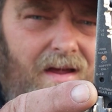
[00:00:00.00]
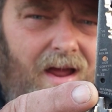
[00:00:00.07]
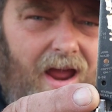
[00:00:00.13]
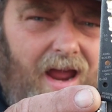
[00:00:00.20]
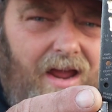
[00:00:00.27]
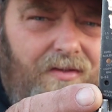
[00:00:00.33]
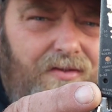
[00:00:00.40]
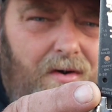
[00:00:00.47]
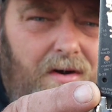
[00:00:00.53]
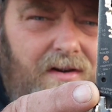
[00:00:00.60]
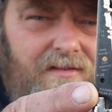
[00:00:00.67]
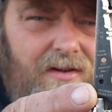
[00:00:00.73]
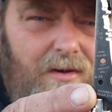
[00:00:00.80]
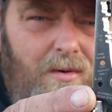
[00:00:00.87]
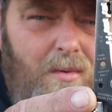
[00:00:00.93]

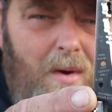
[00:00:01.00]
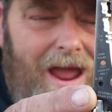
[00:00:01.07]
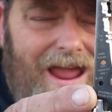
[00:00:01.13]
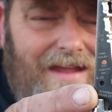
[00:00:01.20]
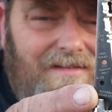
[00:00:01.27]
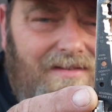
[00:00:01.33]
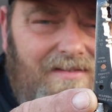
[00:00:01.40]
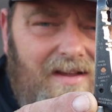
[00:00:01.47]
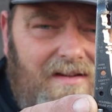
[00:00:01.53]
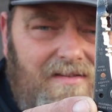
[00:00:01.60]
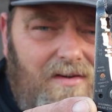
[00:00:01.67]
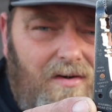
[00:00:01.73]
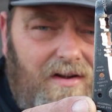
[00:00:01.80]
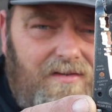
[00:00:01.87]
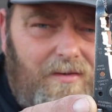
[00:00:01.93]
832 and
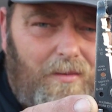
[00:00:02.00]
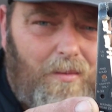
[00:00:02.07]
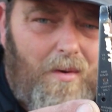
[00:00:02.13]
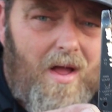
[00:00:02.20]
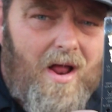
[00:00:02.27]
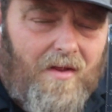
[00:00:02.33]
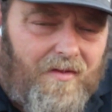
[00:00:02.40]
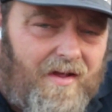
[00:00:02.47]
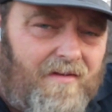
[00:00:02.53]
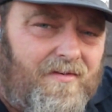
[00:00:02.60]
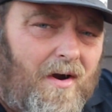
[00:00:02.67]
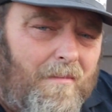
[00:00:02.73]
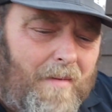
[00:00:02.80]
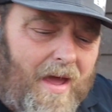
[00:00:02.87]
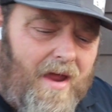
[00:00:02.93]
632. These
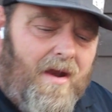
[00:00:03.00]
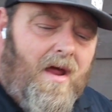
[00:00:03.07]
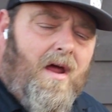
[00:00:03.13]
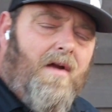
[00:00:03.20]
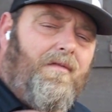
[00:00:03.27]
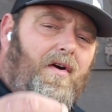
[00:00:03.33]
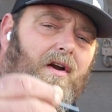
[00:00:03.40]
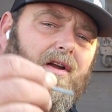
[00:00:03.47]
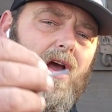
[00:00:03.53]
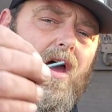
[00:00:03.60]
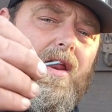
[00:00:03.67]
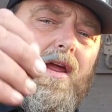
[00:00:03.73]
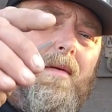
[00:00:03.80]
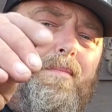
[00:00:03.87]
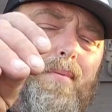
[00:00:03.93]
are meant for
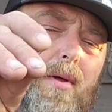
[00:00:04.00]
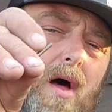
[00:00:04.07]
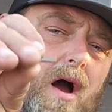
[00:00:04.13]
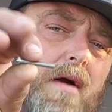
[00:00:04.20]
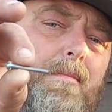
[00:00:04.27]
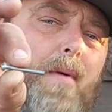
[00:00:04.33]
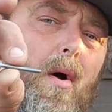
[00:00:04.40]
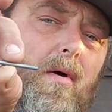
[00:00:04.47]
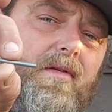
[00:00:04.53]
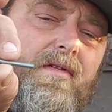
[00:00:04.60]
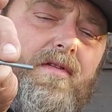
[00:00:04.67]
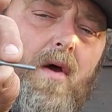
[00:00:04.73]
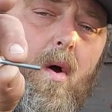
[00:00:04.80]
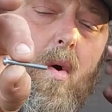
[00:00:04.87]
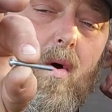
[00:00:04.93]
cutting plug
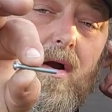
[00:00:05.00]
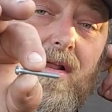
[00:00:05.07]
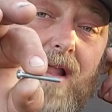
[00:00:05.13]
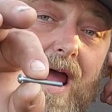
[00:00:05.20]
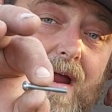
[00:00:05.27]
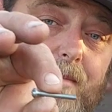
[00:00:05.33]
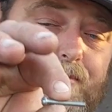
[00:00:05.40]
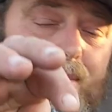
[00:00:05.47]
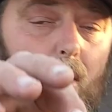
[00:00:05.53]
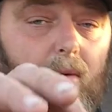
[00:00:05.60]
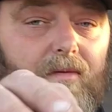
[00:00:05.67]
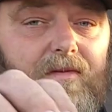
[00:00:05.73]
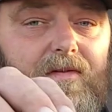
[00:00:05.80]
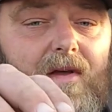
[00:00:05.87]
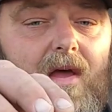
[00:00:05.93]
bolts or light
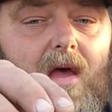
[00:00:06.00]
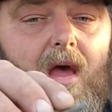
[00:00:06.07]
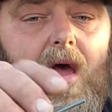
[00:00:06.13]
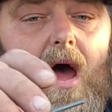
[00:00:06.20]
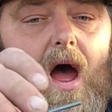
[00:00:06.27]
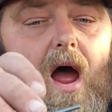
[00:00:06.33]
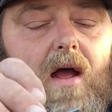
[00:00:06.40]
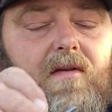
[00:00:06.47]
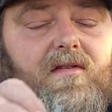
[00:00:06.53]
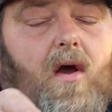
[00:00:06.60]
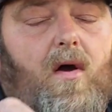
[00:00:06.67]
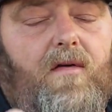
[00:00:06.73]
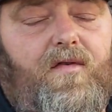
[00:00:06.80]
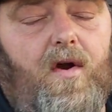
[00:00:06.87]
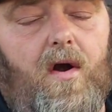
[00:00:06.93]
bolts.
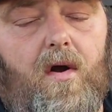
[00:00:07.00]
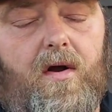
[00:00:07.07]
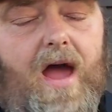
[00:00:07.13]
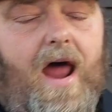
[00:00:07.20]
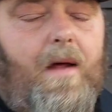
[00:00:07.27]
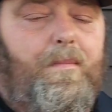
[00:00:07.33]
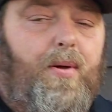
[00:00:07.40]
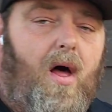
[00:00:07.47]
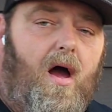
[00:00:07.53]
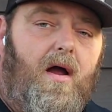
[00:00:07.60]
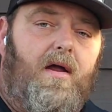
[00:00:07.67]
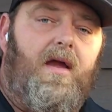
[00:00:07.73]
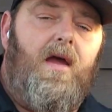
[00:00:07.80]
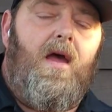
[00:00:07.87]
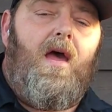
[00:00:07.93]
So if you've got a
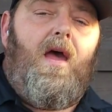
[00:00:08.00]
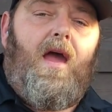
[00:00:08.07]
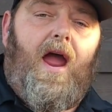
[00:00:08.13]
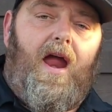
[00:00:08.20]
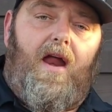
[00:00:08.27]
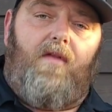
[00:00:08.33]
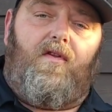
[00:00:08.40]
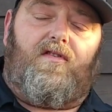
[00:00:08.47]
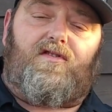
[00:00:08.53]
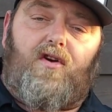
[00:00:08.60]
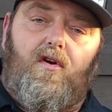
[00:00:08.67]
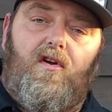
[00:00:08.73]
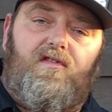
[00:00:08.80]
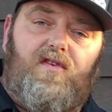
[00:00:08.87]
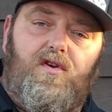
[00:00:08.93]
plug and the
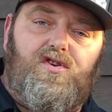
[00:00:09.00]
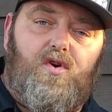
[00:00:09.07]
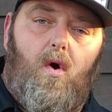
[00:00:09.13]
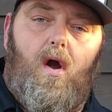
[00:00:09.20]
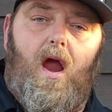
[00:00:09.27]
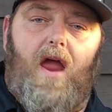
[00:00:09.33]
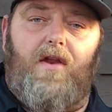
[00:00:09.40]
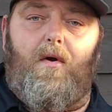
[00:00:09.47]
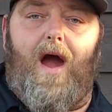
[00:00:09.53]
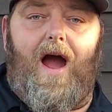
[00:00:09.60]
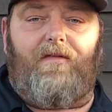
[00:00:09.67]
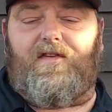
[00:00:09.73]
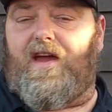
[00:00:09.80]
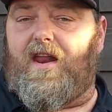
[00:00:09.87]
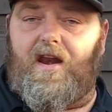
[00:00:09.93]
screw is too short and you
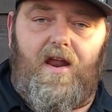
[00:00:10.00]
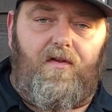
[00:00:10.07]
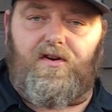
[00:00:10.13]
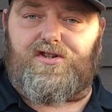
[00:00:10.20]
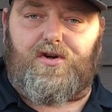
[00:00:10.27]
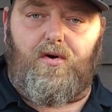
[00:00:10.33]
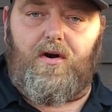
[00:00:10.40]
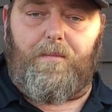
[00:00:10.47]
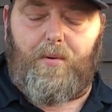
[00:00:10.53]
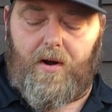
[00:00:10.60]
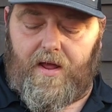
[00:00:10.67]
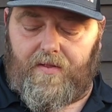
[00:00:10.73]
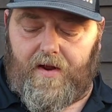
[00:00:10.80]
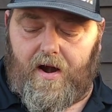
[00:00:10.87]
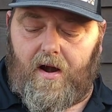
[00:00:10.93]
have to get another screw to put
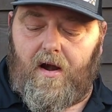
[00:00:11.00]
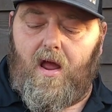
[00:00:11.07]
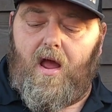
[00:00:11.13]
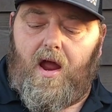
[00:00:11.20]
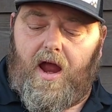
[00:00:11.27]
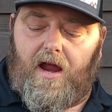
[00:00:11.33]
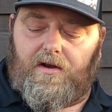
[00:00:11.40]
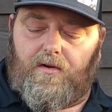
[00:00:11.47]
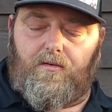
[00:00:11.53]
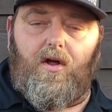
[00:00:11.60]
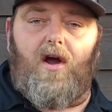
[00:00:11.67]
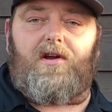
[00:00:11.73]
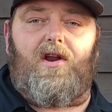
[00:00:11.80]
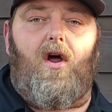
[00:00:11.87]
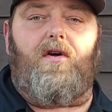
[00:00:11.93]
in there, and you
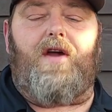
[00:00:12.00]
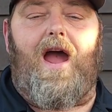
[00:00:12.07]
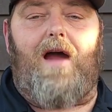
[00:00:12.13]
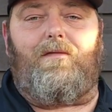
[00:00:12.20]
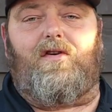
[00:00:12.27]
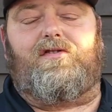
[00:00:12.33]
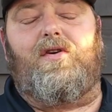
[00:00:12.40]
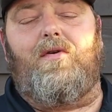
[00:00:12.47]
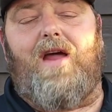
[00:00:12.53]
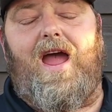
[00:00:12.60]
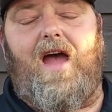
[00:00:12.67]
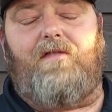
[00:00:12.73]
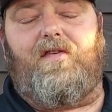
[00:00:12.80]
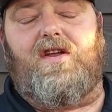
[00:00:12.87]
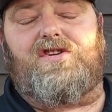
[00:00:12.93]
look and all you have are
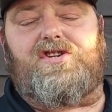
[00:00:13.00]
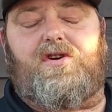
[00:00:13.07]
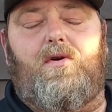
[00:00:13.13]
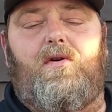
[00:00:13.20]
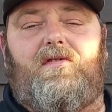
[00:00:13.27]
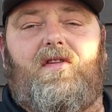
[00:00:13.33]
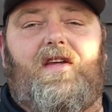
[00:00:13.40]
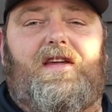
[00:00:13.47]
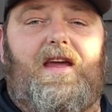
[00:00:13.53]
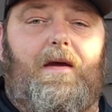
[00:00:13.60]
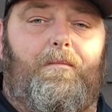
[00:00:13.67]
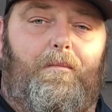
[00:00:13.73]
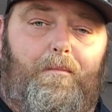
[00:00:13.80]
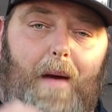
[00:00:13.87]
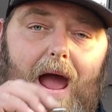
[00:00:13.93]
2.5 inch screws and they
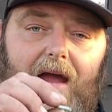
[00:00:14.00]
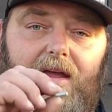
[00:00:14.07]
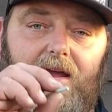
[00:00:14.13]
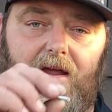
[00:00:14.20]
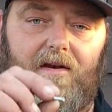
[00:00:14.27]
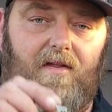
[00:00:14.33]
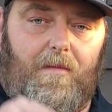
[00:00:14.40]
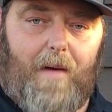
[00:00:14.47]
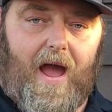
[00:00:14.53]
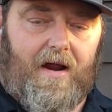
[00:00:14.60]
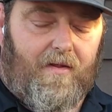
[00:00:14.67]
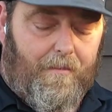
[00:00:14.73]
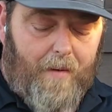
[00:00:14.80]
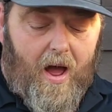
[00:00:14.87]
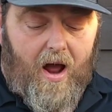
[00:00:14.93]
keep backing into the back
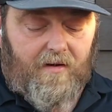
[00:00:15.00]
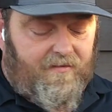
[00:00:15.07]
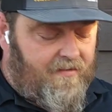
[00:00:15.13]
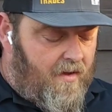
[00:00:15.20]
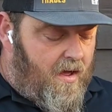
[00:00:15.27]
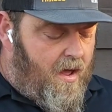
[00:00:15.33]
of the box,